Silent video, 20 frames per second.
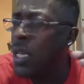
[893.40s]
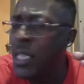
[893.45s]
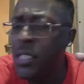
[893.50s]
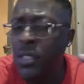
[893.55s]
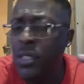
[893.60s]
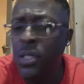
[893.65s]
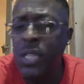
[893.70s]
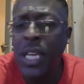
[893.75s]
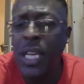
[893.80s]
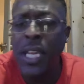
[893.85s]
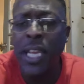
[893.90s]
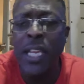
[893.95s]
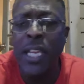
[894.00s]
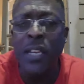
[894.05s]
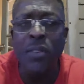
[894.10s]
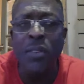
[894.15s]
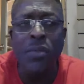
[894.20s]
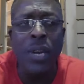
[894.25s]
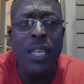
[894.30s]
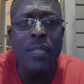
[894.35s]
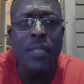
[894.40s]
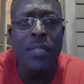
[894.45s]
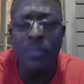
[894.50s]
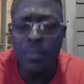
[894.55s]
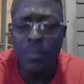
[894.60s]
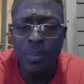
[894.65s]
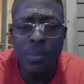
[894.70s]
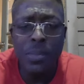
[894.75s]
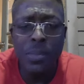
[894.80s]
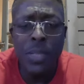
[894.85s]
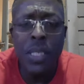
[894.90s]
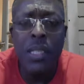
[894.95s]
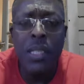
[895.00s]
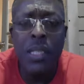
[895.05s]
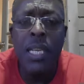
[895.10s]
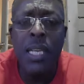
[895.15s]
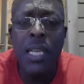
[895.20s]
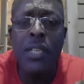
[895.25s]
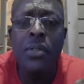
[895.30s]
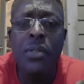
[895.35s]
just like eating right,
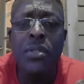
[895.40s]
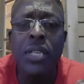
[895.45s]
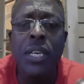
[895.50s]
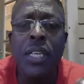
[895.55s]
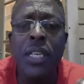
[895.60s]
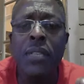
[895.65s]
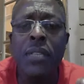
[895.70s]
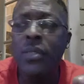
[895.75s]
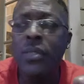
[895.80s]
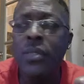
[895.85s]
like you said.